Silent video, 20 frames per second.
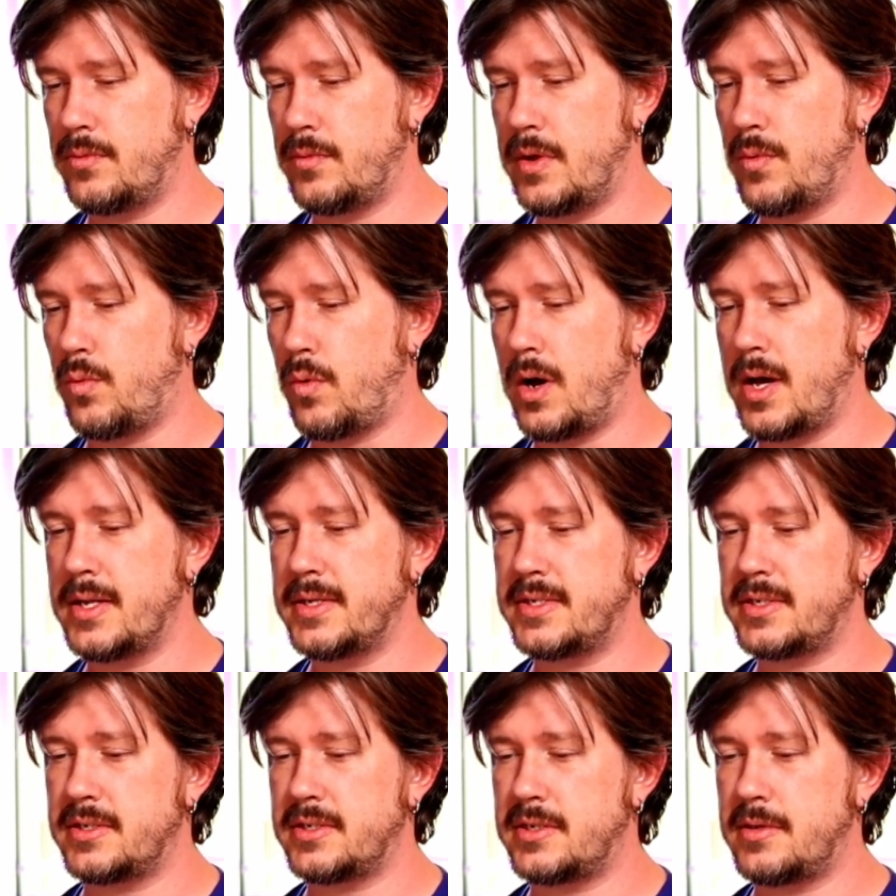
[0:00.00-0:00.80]
We
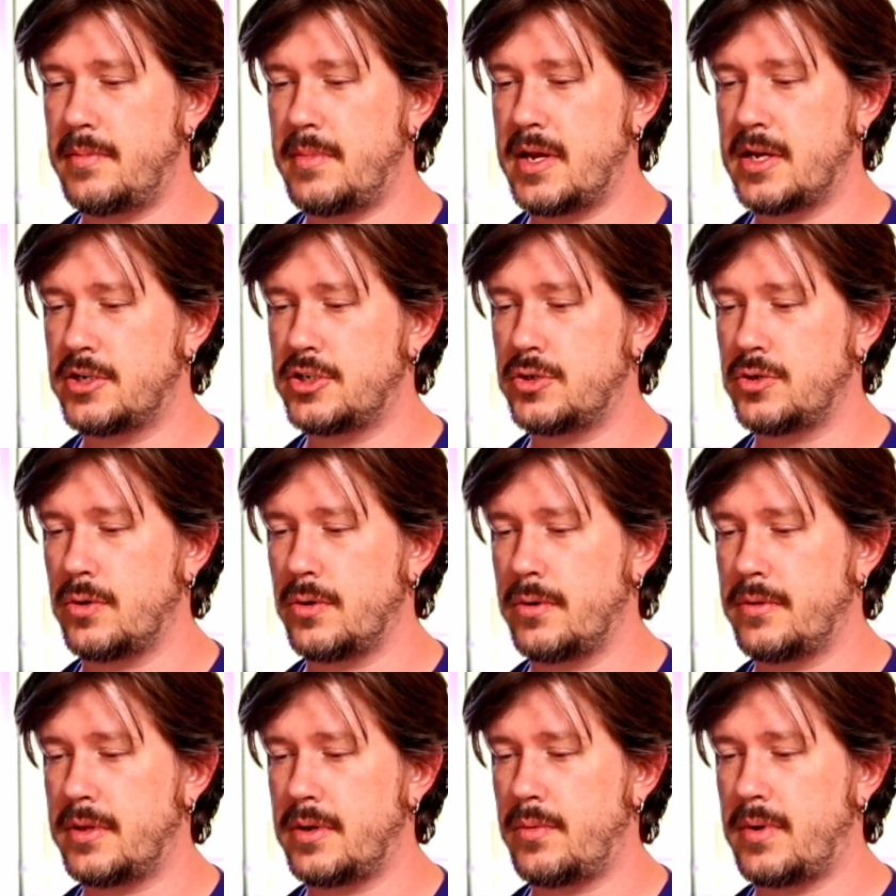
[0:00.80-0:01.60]
want to make
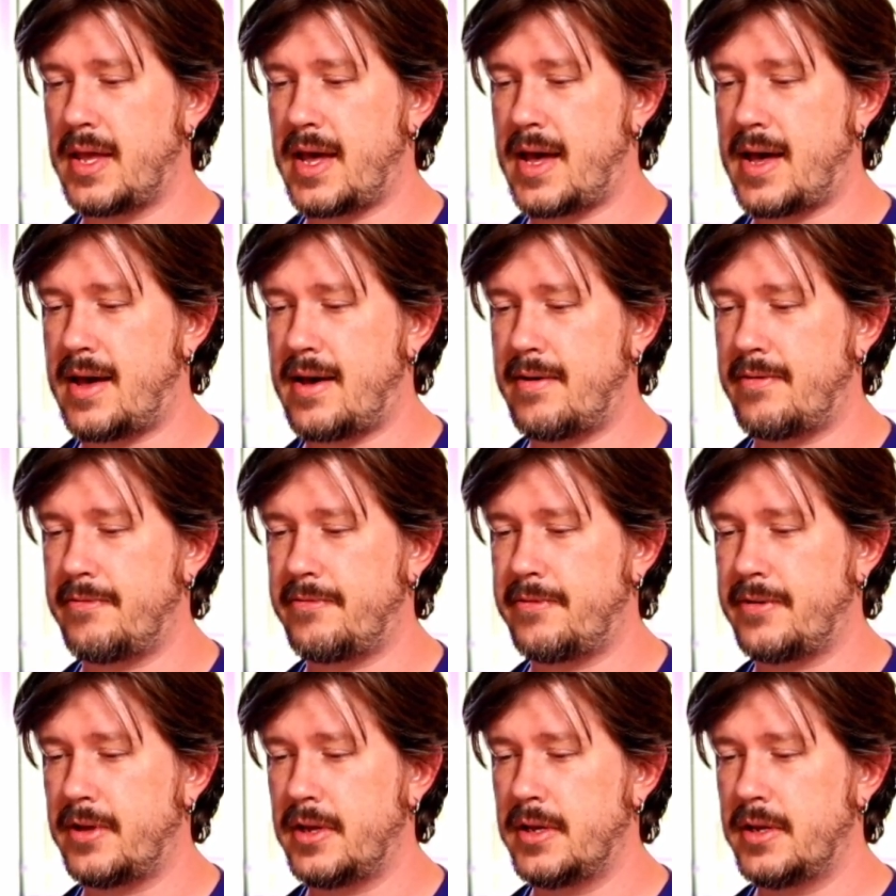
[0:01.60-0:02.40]
sure that we have
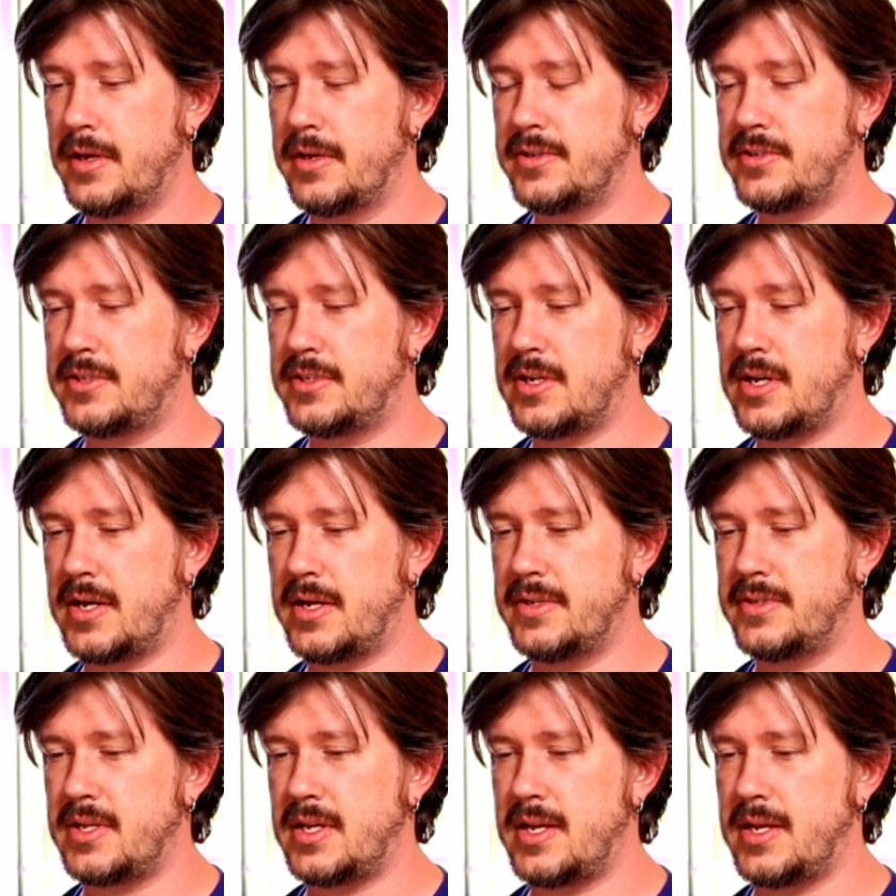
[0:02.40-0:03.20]

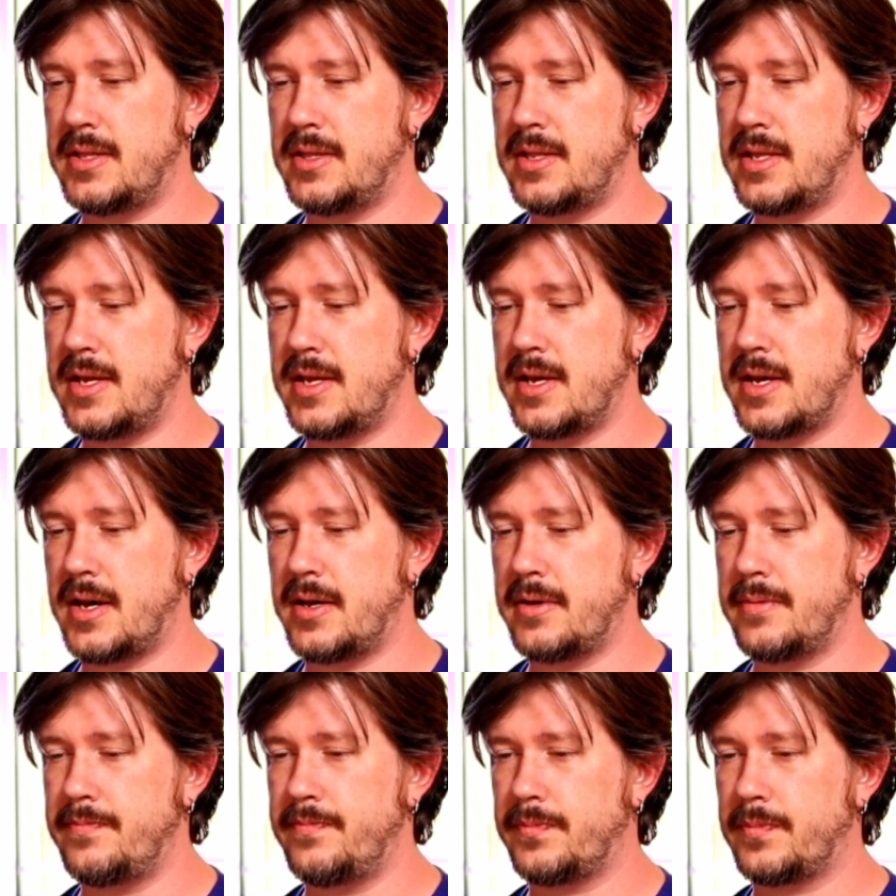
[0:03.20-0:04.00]
studs in
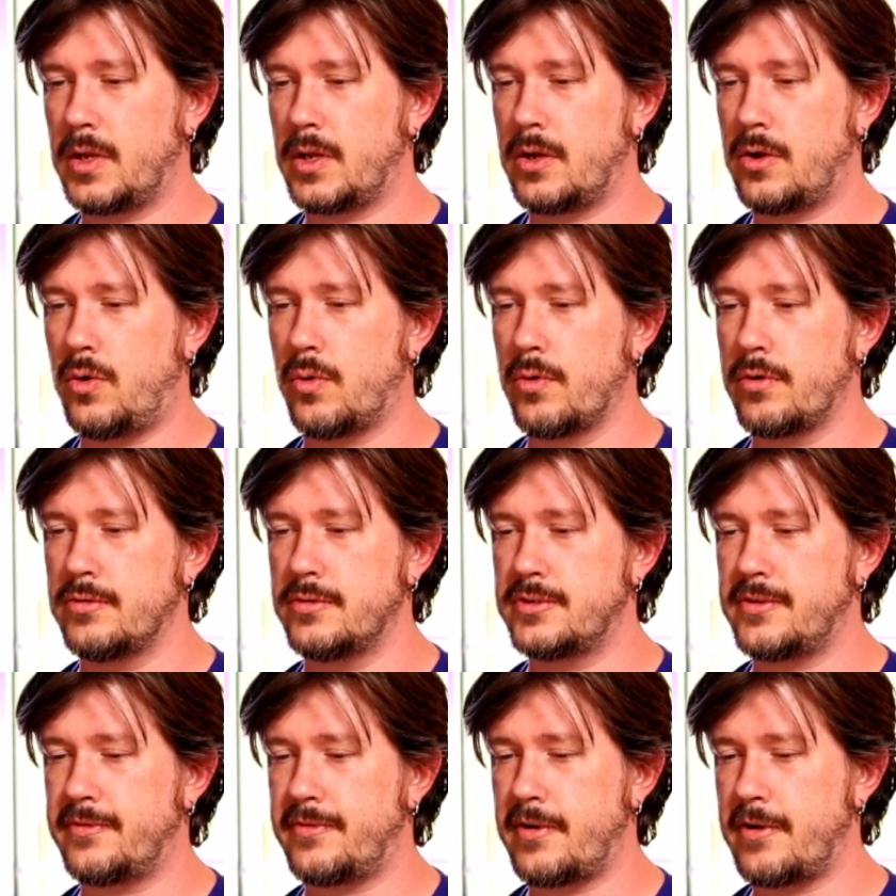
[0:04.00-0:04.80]
the
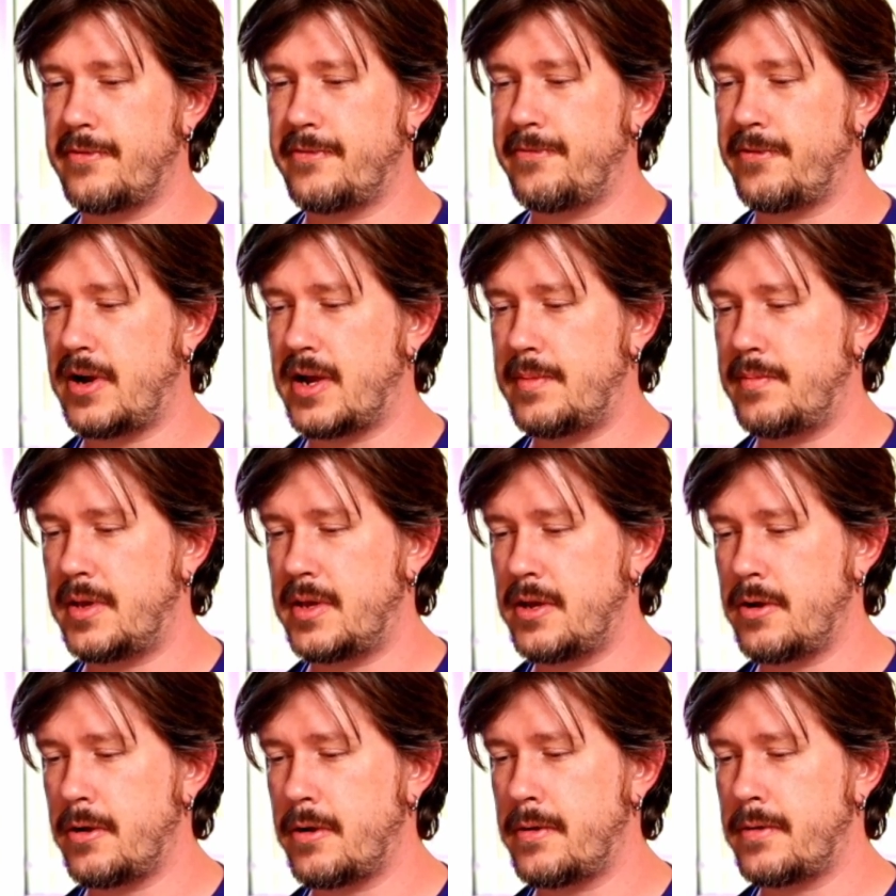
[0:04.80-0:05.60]
corners of our frame
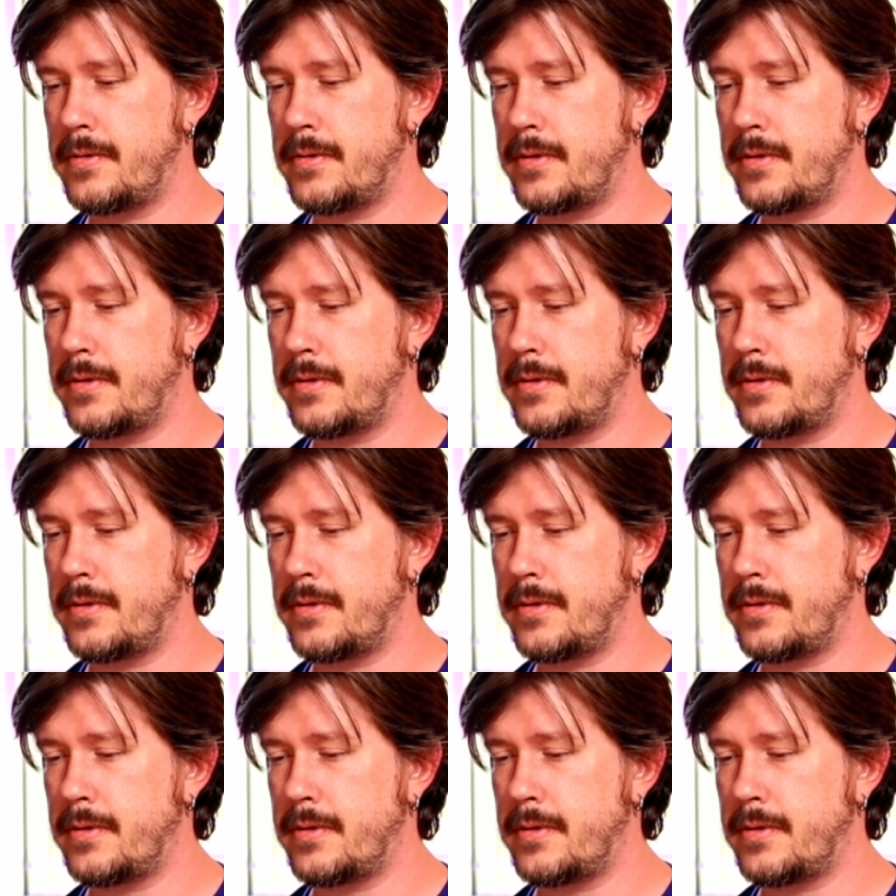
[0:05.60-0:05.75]
here.